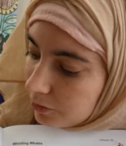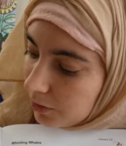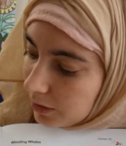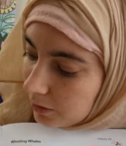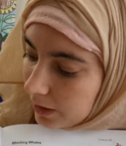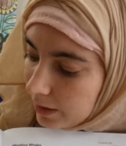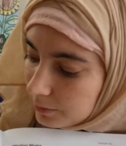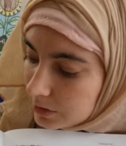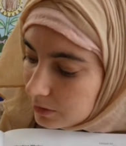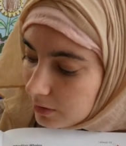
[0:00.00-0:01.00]

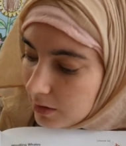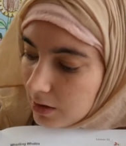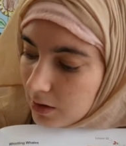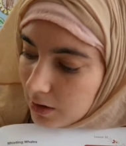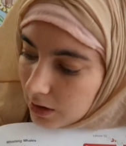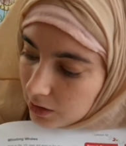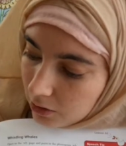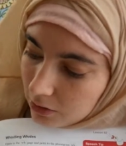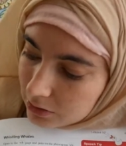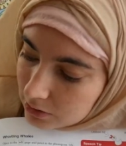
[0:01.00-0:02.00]
phonograms.
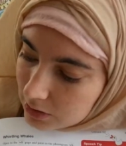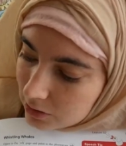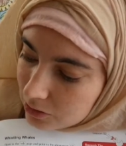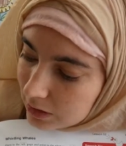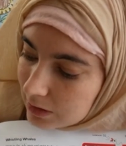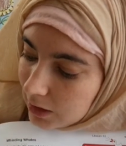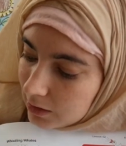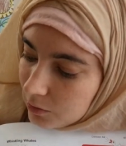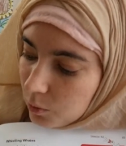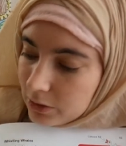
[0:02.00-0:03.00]
It also tells you
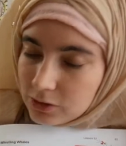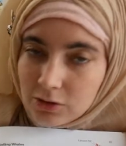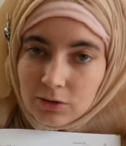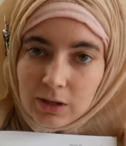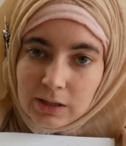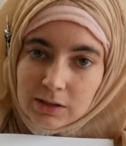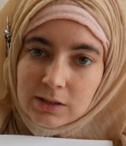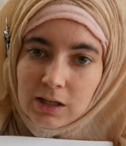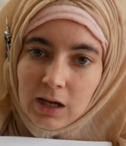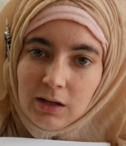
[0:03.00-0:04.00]
exactly what to do and
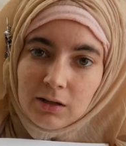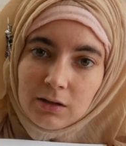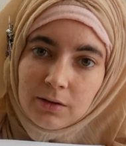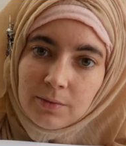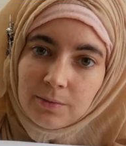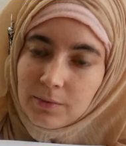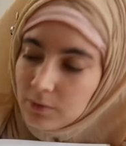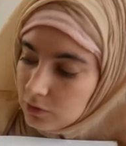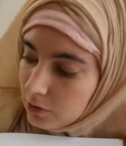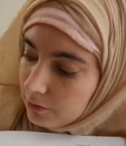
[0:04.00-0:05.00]
say.
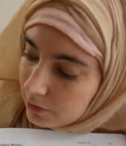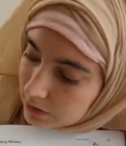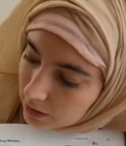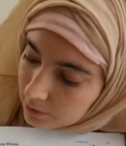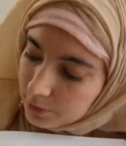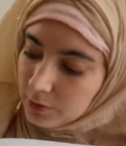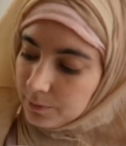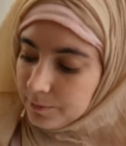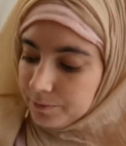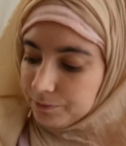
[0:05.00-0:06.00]
So for example,